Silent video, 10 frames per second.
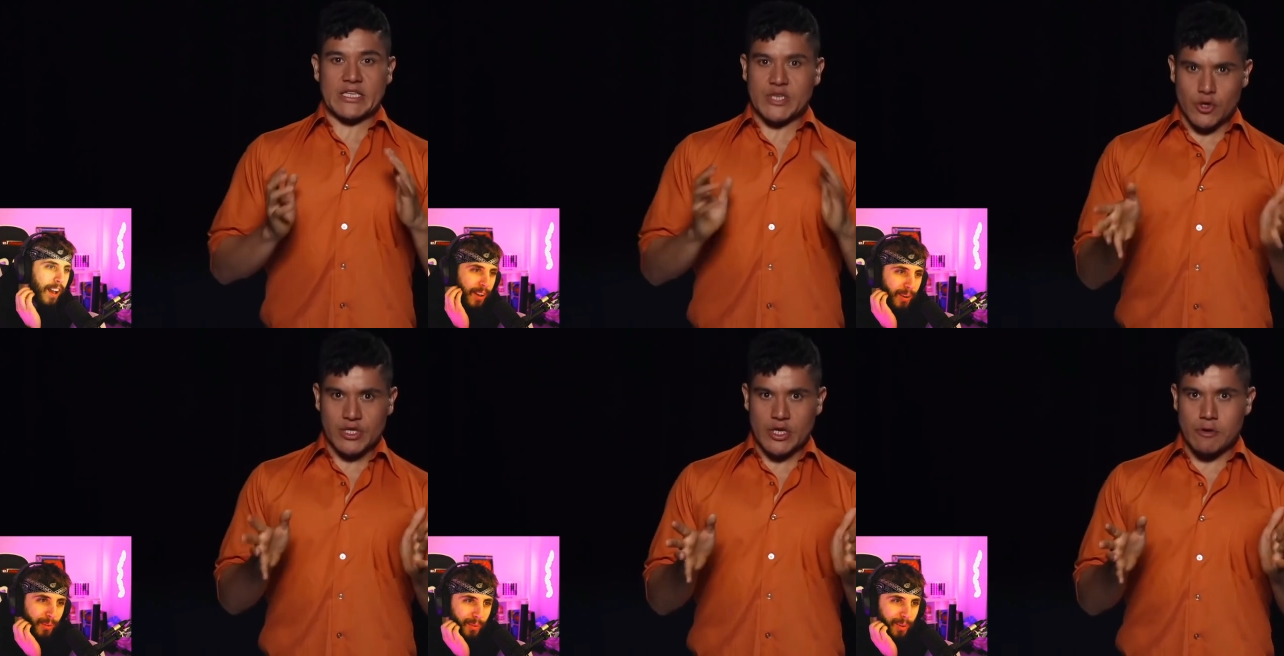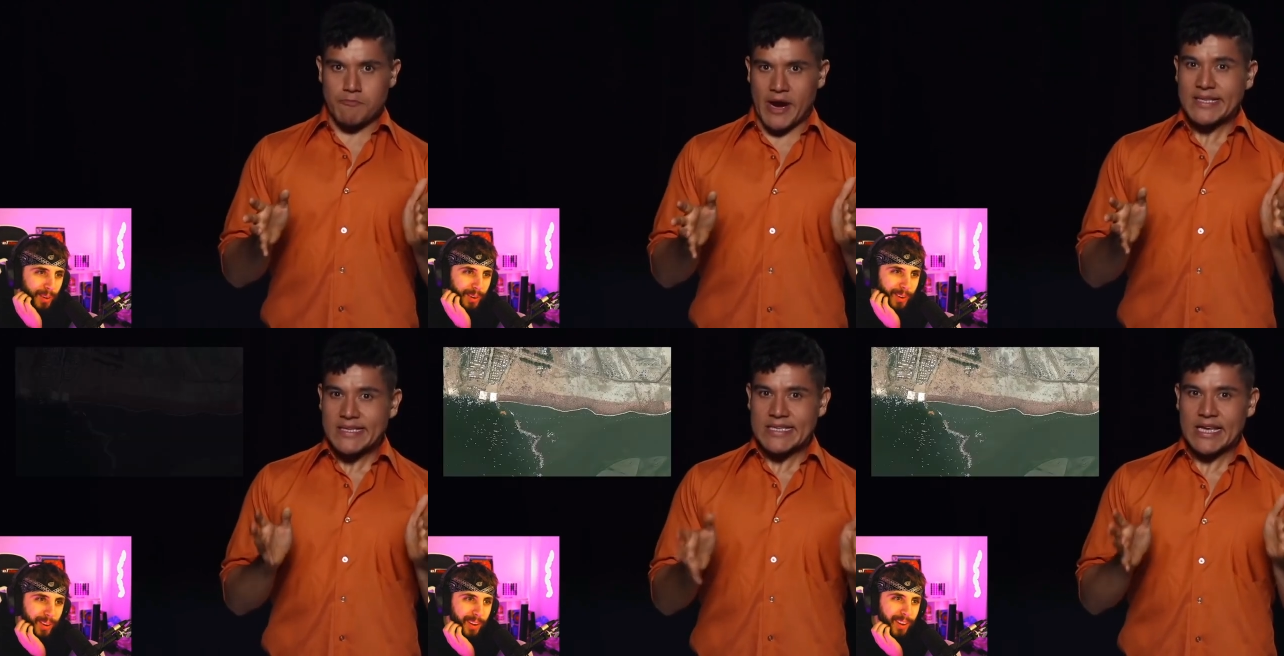Speaker 1: Like, seriously, you can
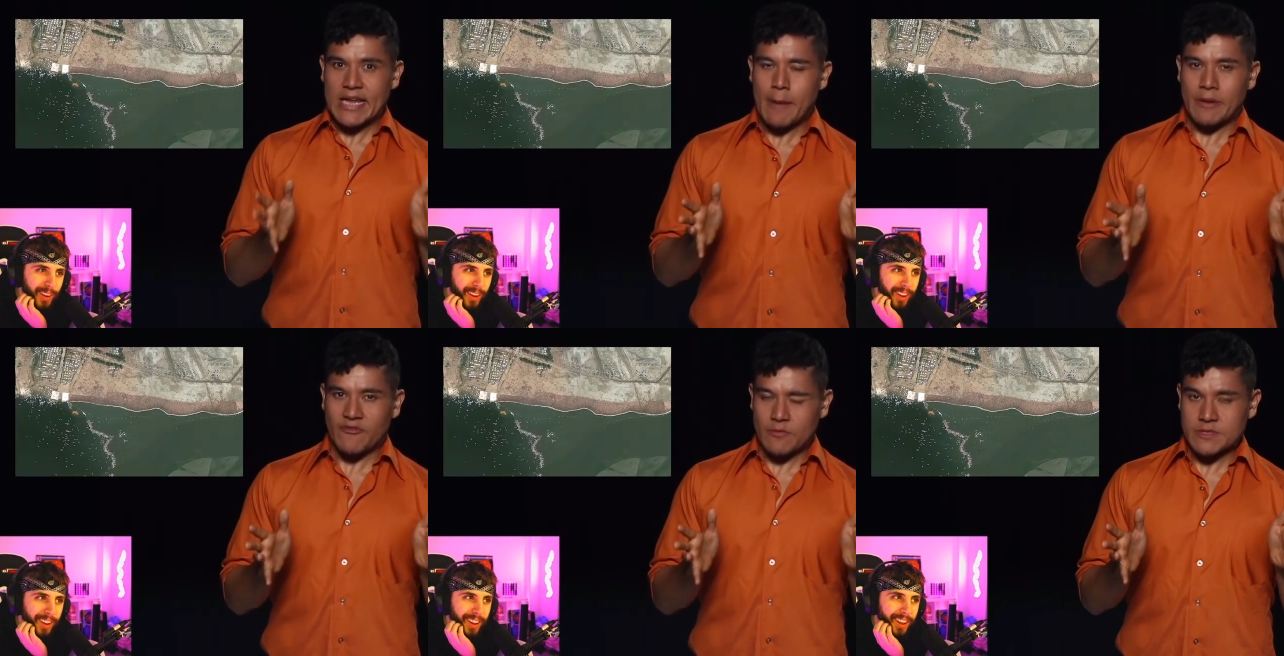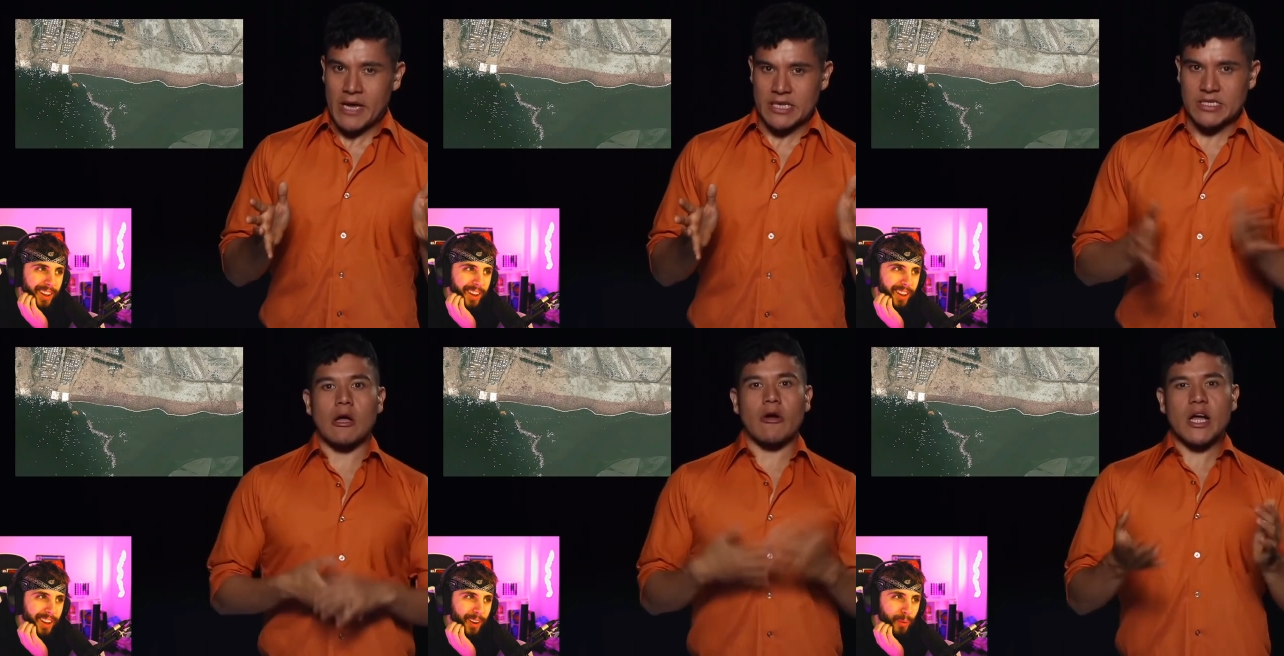practically see it happening from
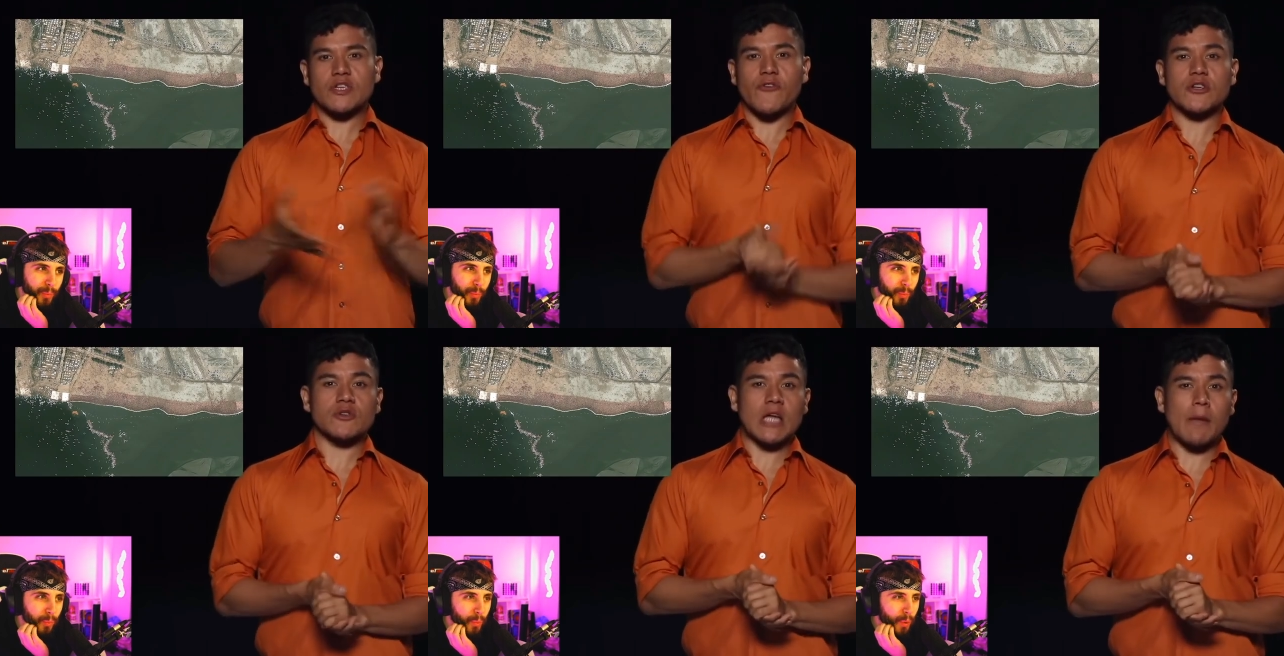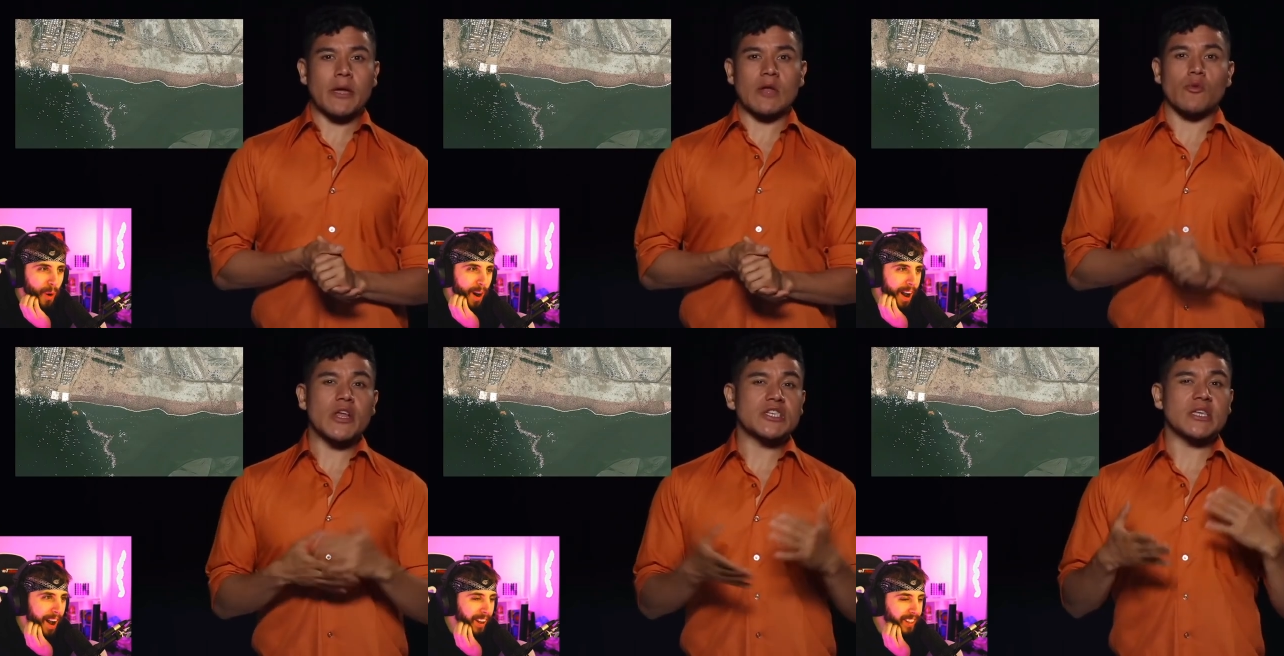space. Now, a controversial what?
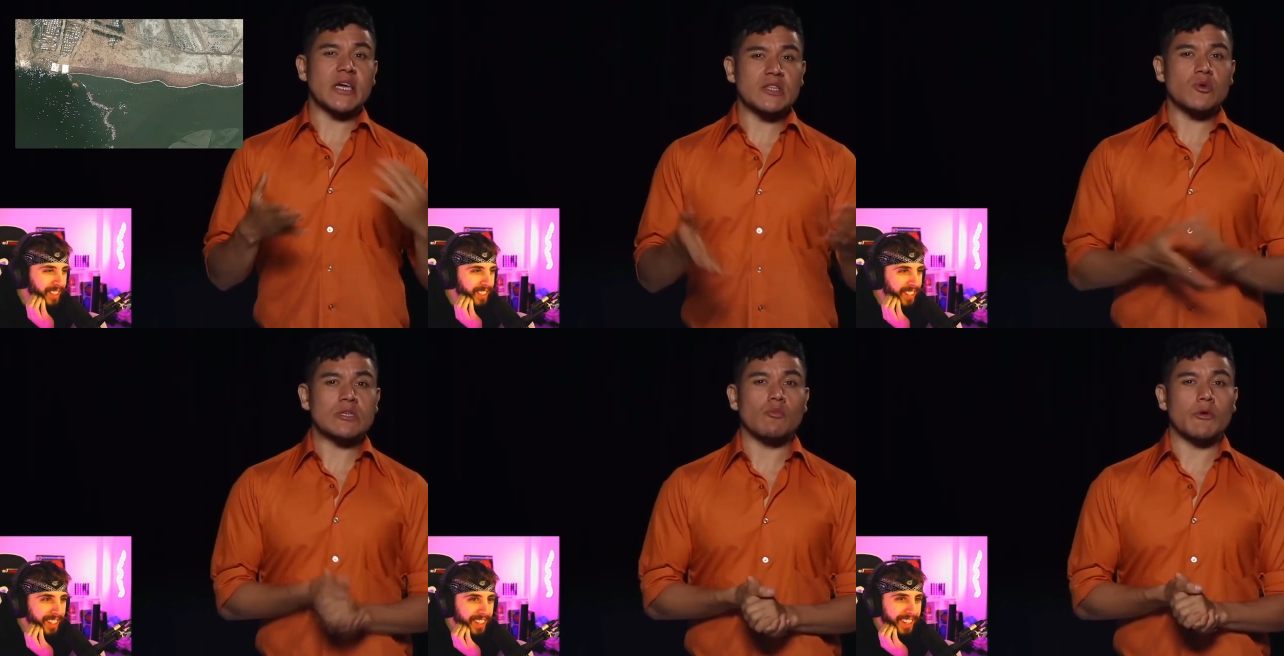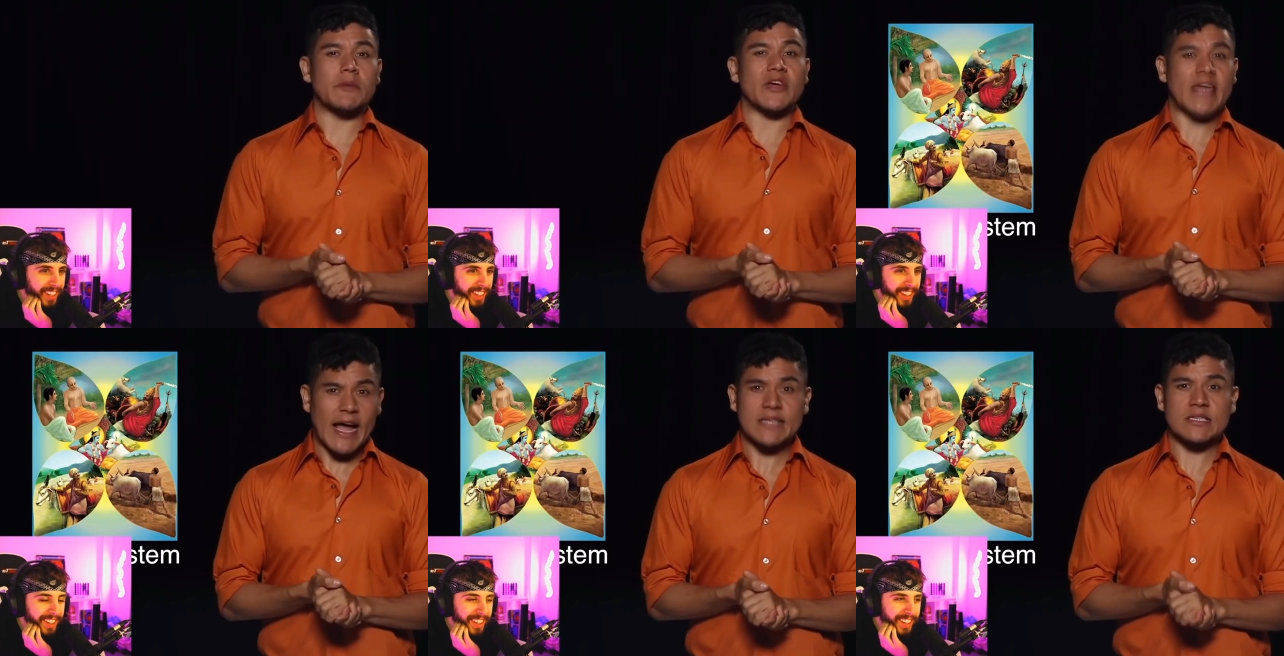topic in relation to Hinduism would be
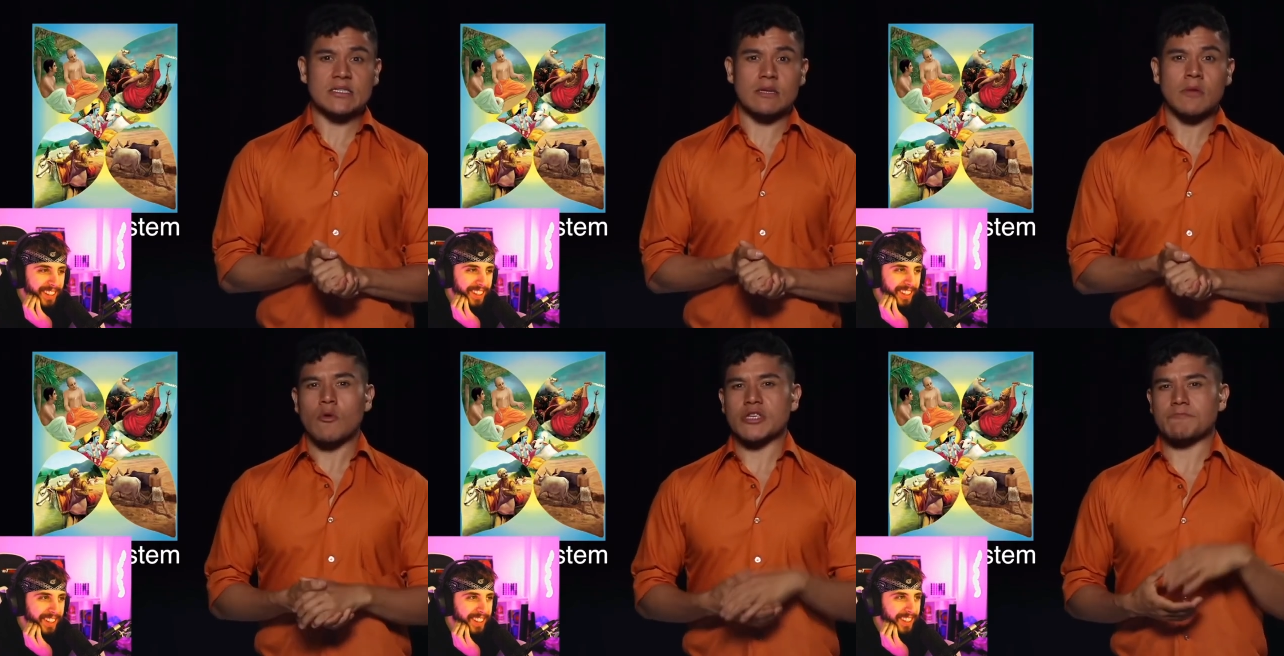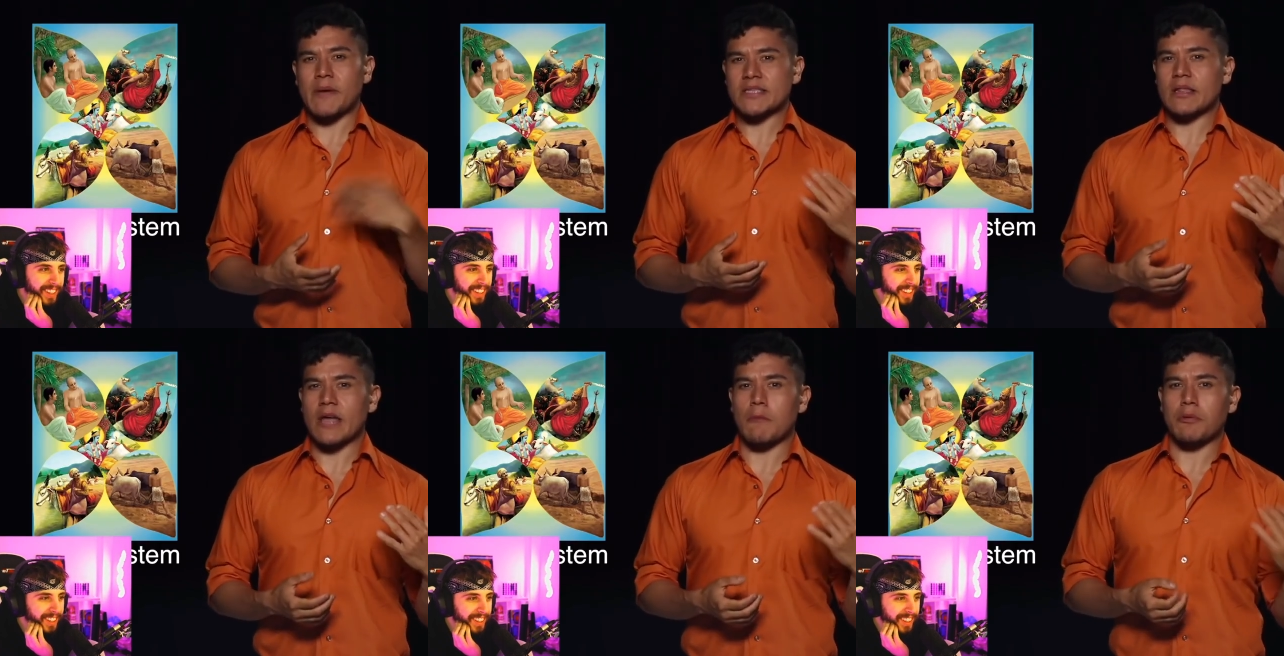the caste system, which is
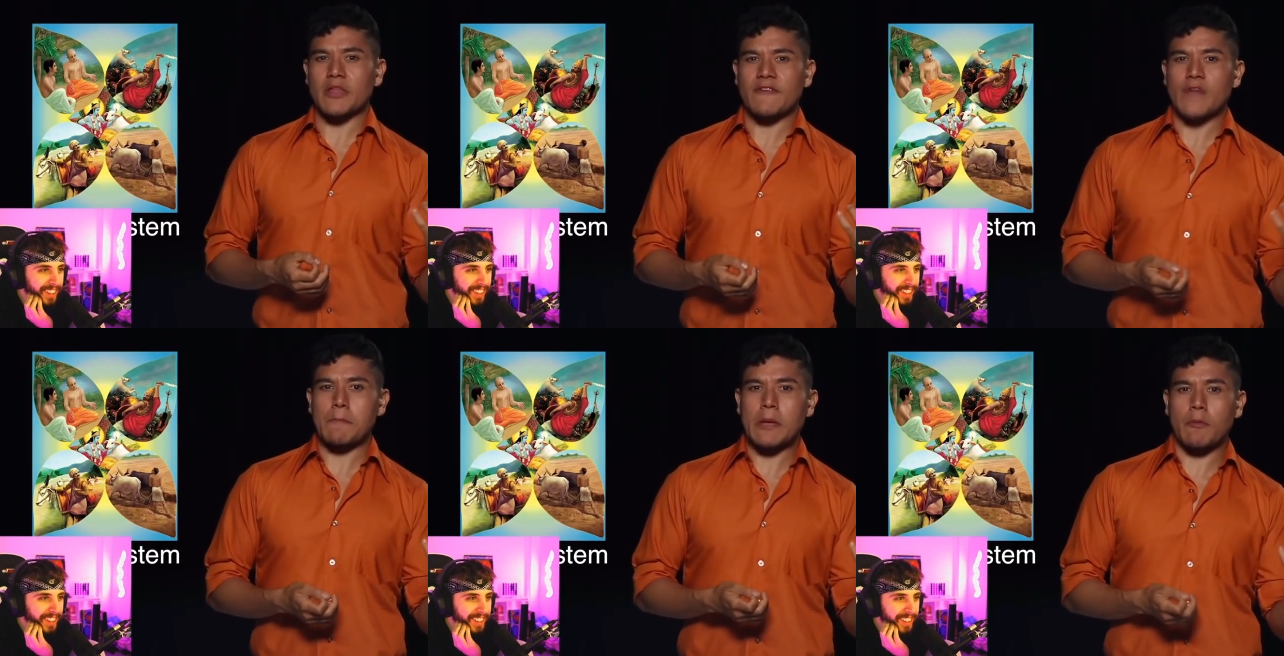basically a belief